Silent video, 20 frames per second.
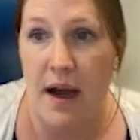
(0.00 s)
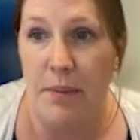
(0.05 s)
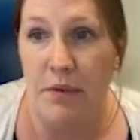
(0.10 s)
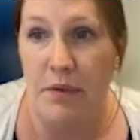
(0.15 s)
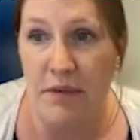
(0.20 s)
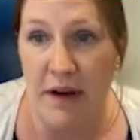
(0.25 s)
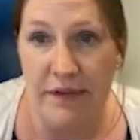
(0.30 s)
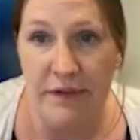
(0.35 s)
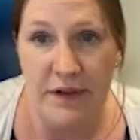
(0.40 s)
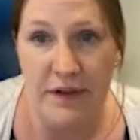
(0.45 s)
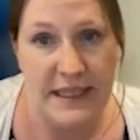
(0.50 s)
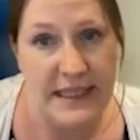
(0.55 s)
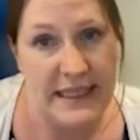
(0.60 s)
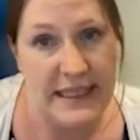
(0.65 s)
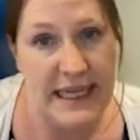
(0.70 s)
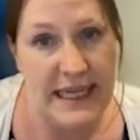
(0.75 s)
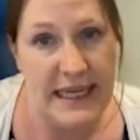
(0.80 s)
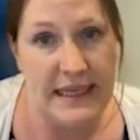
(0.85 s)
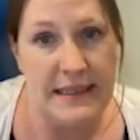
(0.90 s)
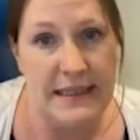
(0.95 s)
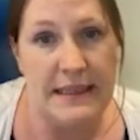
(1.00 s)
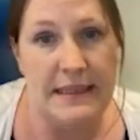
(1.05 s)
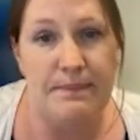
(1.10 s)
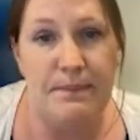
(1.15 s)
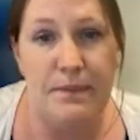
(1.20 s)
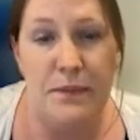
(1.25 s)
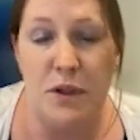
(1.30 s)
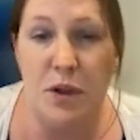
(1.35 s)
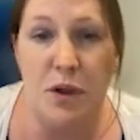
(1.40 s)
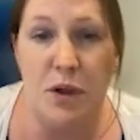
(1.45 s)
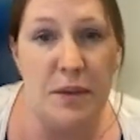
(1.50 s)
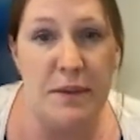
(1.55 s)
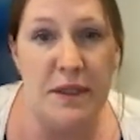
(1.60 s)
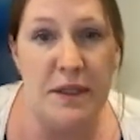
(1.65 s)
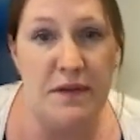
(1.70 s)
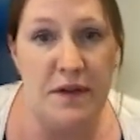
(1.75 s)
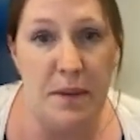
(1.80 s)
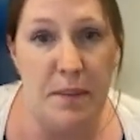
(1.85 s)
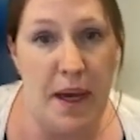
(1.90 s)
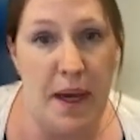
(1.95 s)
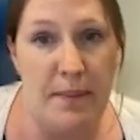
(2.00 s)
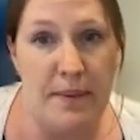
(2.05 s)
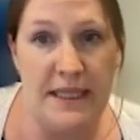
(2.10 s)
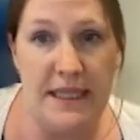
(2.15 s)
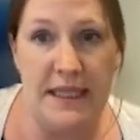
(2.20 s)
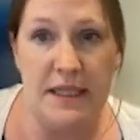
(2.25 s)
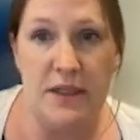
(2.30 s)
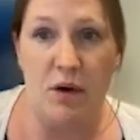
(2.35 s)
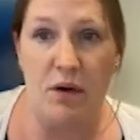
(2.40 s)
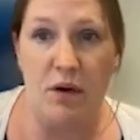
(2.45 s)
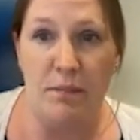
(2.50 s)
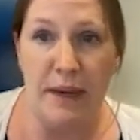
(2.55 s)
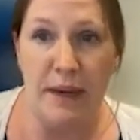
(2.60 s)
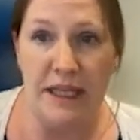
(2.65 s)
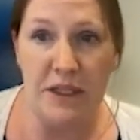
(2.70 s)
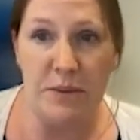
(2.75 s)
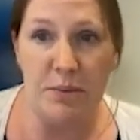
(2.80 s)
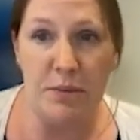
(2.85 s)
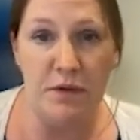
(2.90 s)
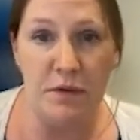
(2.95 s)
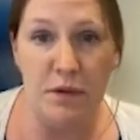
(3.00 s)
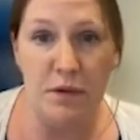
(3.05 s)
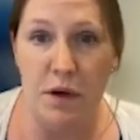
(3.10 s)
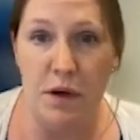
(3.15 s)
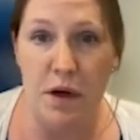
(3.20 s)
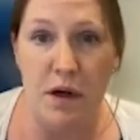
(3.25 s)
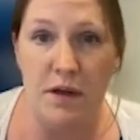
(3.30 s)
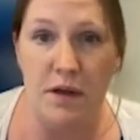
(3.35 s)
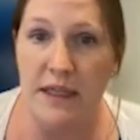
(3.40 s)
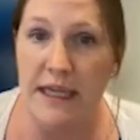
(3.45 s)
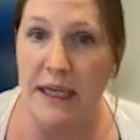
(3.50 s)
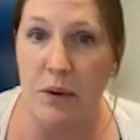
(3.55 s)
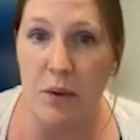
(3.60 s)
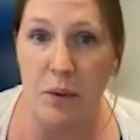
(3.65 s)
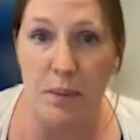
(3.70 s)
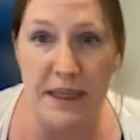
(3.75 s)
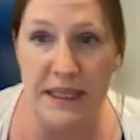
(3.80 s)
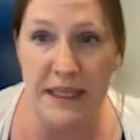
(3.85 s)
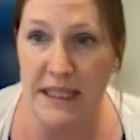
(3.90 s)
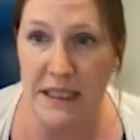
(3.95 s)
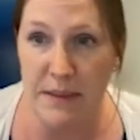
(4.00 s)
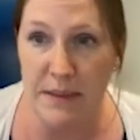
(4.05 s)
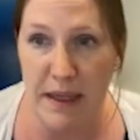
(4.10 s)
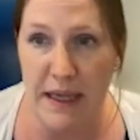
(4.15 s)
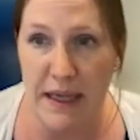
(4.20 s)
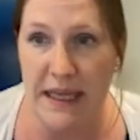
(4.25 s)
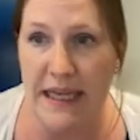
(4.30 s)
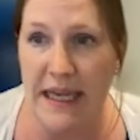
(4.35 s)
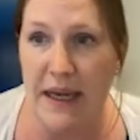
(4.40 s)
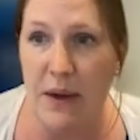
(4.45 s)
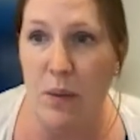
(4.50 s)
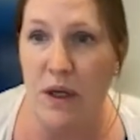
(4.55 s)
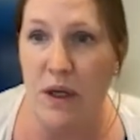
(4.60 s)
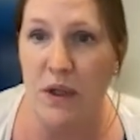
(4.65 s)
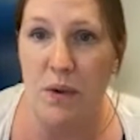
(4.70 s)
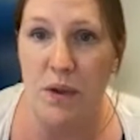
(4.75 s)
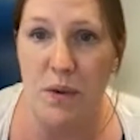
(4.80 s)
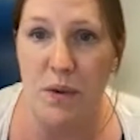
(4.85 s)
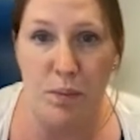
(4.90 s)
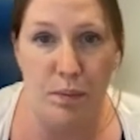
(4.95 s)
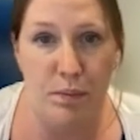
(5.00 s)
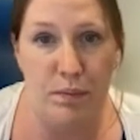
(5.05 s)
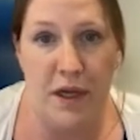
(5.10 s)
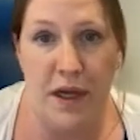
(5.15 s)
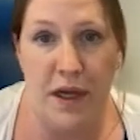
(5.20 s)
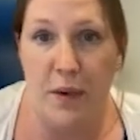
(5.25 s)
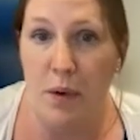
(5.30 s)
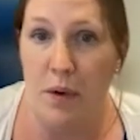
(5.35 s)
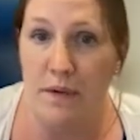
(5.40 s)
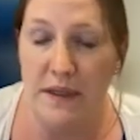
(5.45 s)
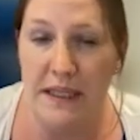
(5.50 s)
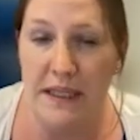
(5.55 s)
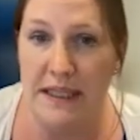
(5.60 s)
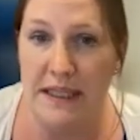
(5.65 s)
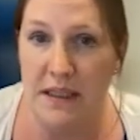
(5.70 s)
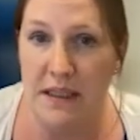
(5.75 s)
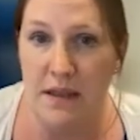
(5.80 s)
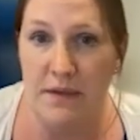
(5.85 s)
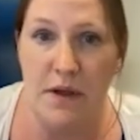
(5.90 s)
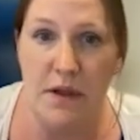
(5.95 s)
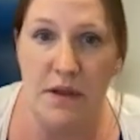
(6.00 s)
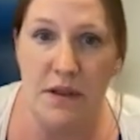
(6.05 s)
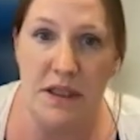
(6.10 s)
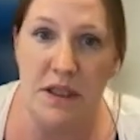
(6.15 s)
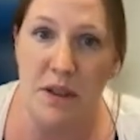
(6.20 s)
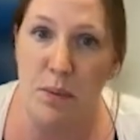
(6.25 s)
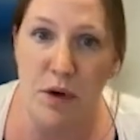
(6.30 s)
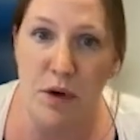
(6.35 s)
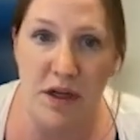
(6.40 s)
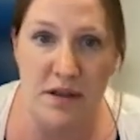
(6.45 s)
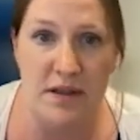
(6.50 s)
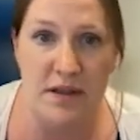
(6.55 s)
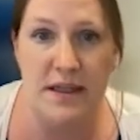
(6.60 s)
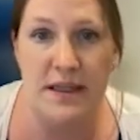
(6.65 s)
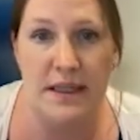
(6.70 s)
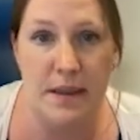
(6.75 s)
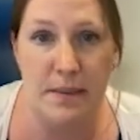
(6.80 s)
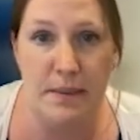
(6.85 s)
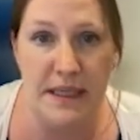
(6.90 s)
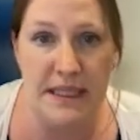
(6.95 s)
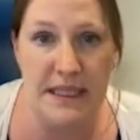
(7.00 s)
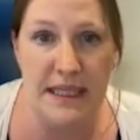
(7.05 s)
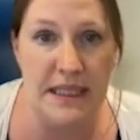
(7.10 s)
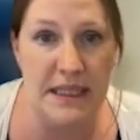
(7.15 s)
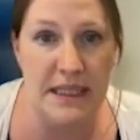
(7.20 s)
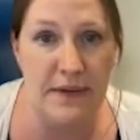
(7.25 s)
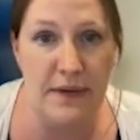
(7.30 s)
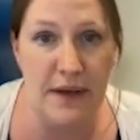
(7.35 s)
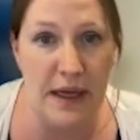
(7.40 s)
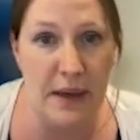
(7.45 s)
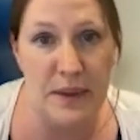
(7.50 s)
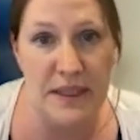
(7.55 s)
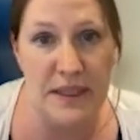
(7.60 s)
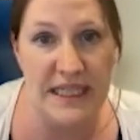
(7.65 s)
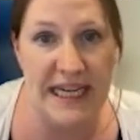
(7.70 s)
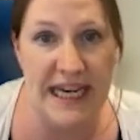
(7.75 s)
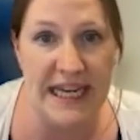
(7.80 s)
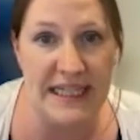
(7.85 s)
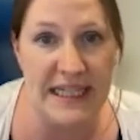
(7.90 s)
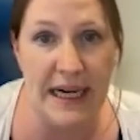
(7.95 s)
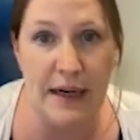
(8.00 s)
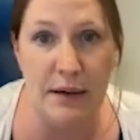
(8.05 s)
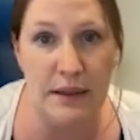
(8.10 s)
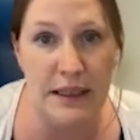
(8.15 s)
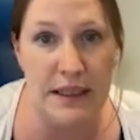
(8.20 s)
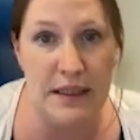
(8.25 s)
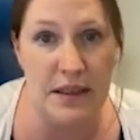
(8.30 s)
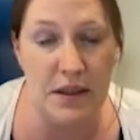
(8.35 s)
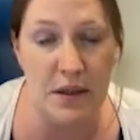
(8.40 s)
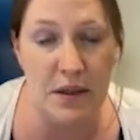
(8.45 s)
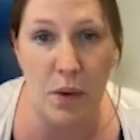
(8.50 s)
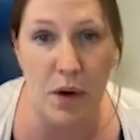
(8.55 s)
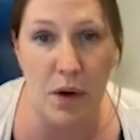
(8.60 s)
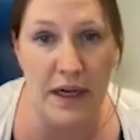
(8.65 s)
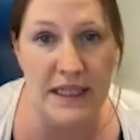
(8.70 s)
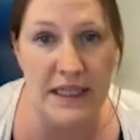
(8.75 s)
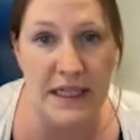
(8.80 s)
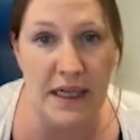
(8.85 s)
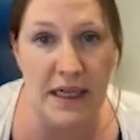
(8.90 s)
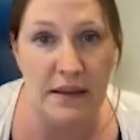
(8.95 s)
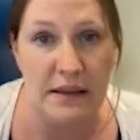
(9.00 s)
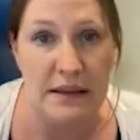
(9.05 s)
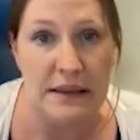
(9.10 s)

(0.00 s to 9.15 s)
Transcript: References, documents for the purposes of management forecasting or business planning, which would obviously disadvantage and prejudice the business if it was to get out into the wider